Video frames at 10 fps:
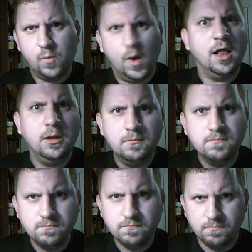Well,
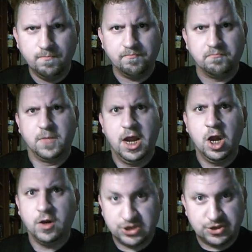
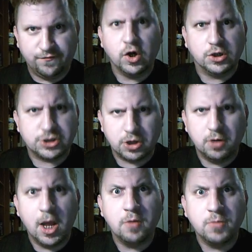here is the first
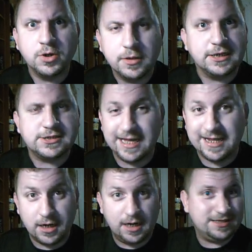commandment, He
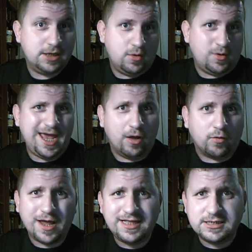said. And I said, okay, I'll
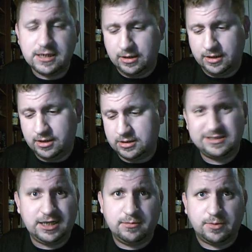write these down, and
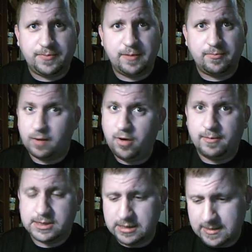I'll tell them to people, I
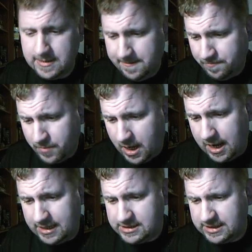promise.
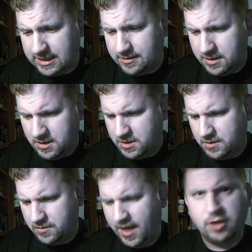And He said,
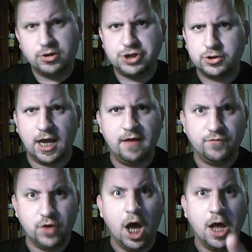thou shalt
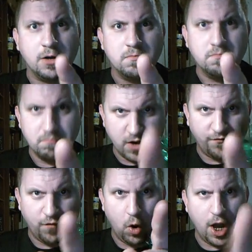have none
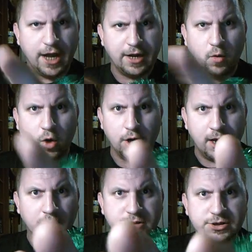before anyone
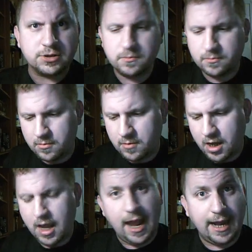else.
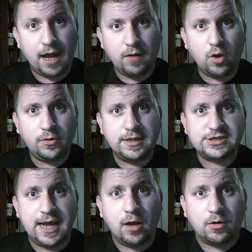And I wrote
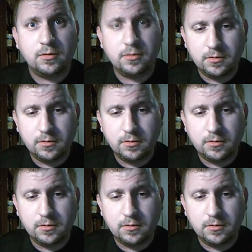this down.